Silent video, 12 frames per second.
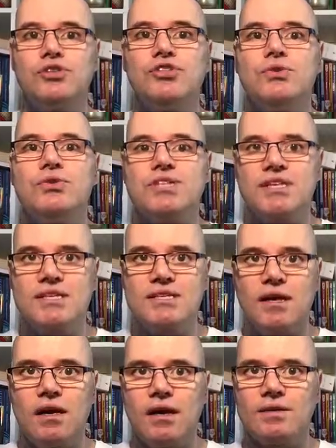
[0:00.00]

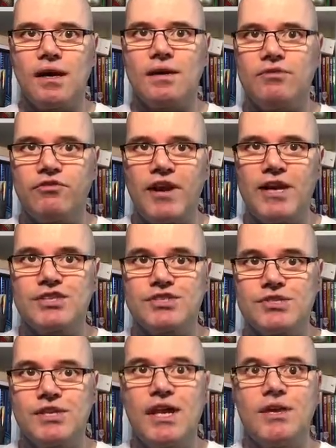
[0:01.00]
juices are done fresh
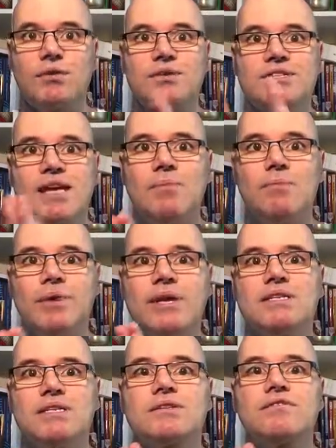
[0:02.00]
to get your 10
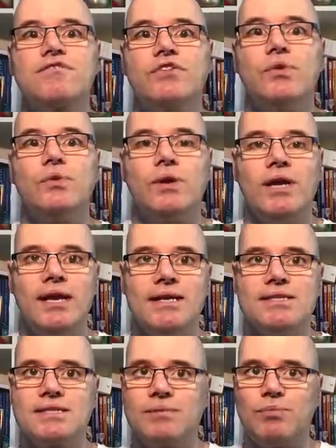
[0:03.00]
pieces of fruit
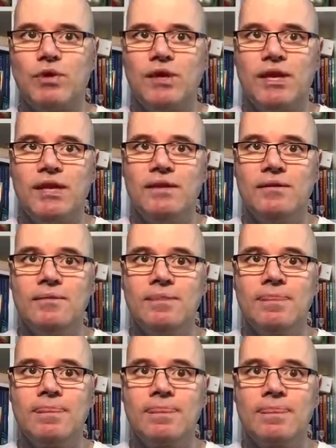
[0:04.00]
into the body
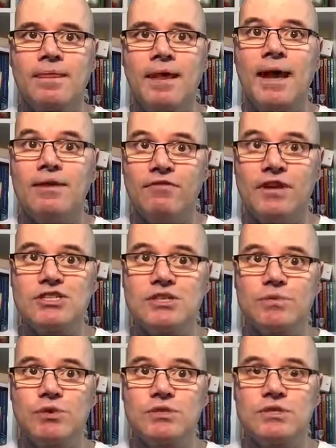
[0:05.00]
and
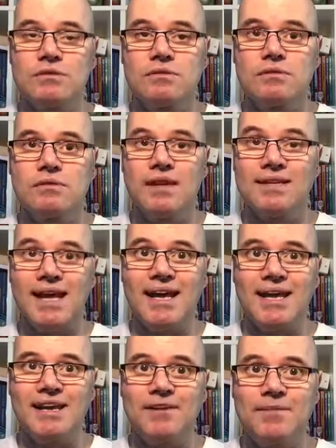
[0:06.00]
vegetables a
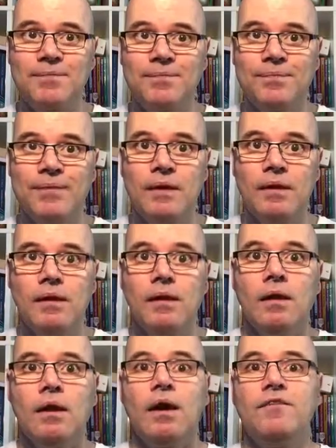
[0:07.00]
day.
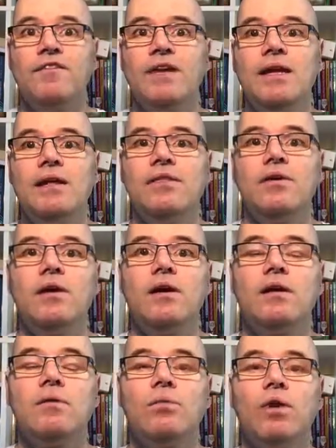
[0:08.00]
I think
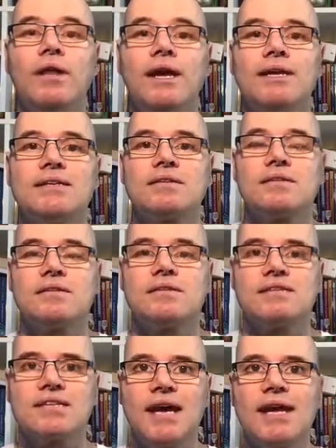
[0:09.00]
that what they're
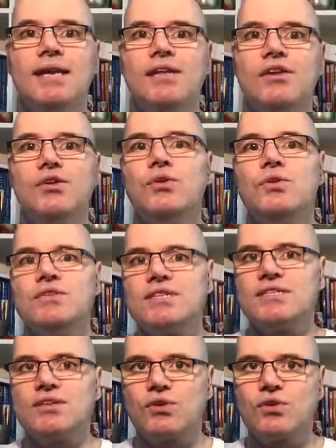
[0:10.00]
saying in the news
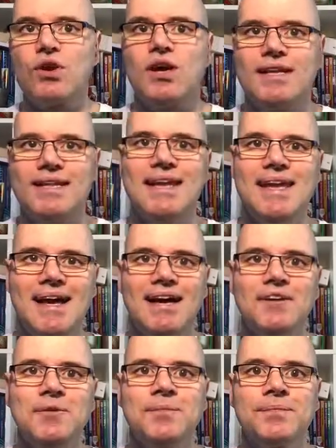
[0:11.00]
is a good
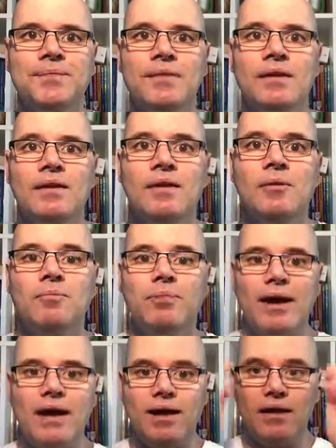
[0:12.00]
idea,
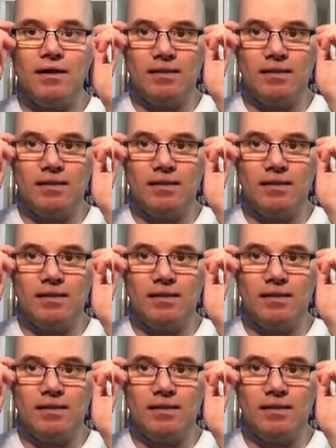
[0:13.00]
but